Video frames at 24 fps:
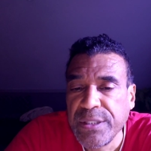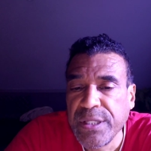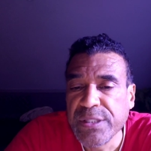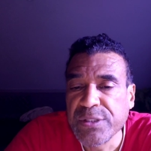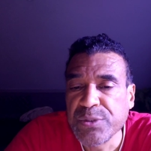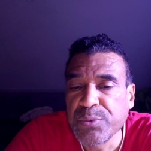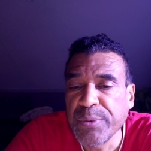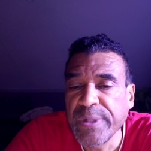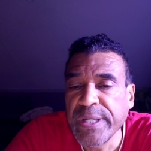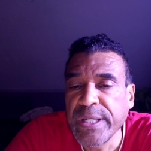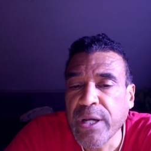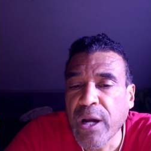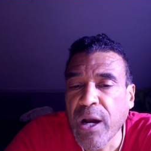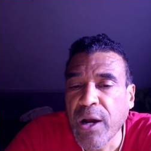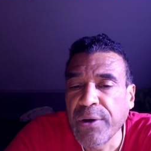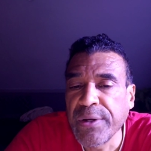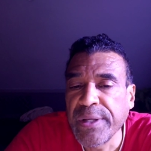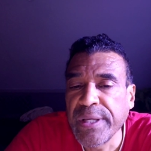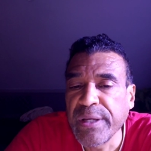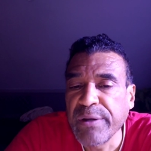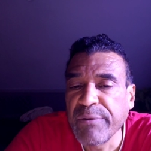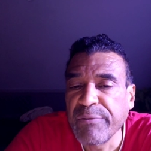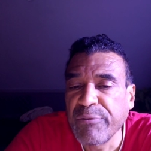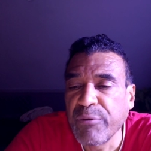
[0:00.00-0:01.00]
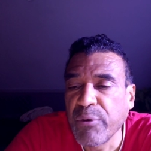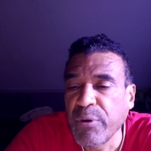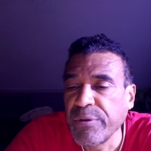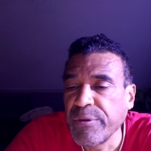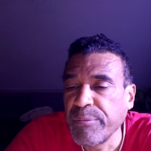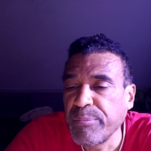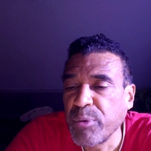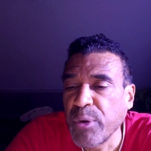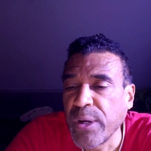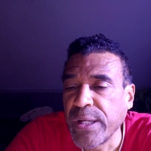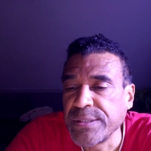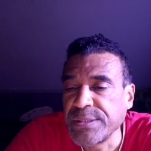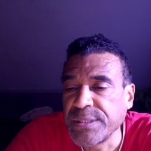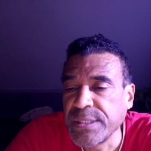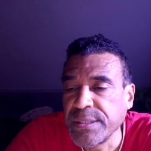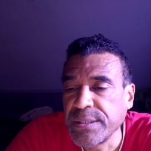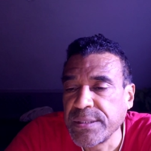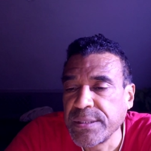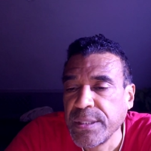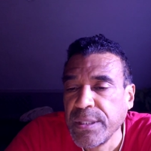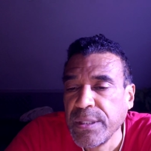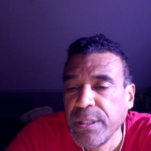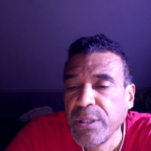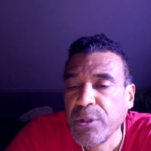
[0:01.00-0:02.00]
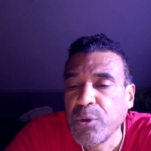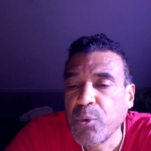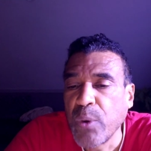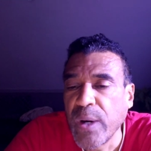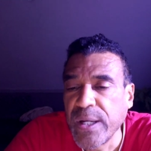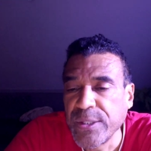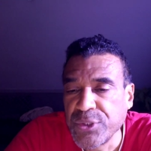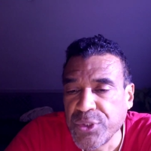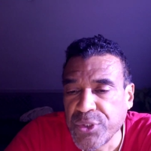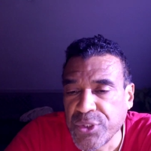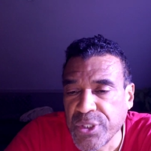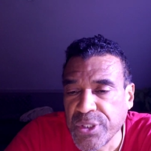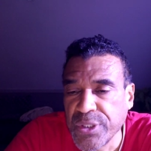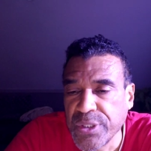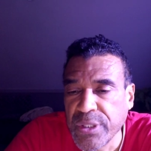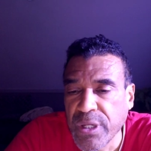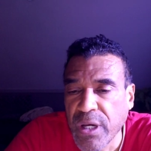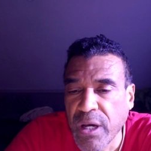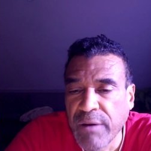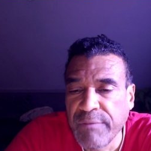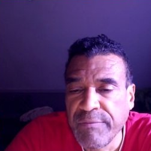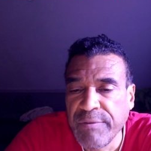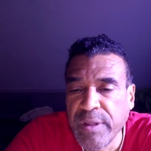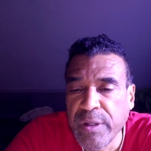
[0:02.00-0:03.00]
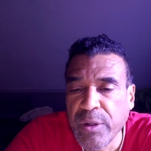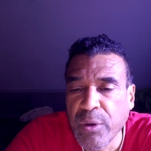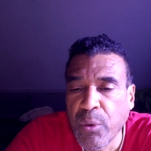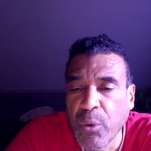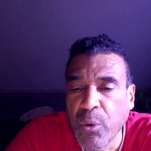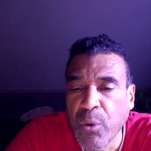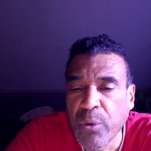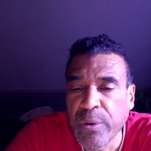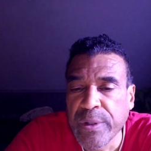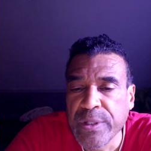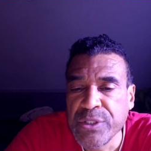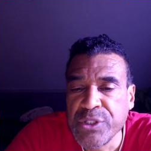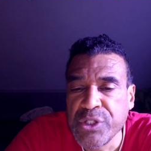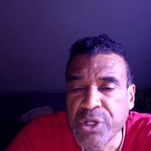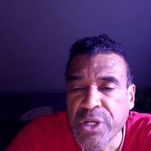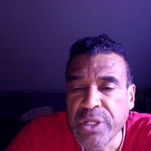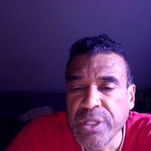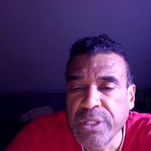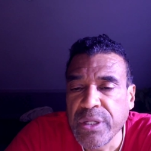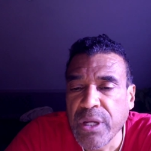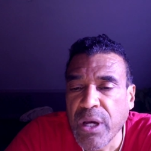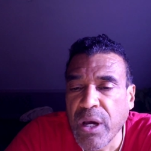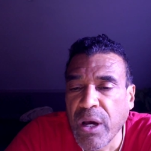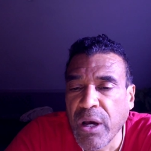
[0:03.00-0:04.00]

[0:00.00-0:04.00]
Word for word: disregarding for the present question of the origin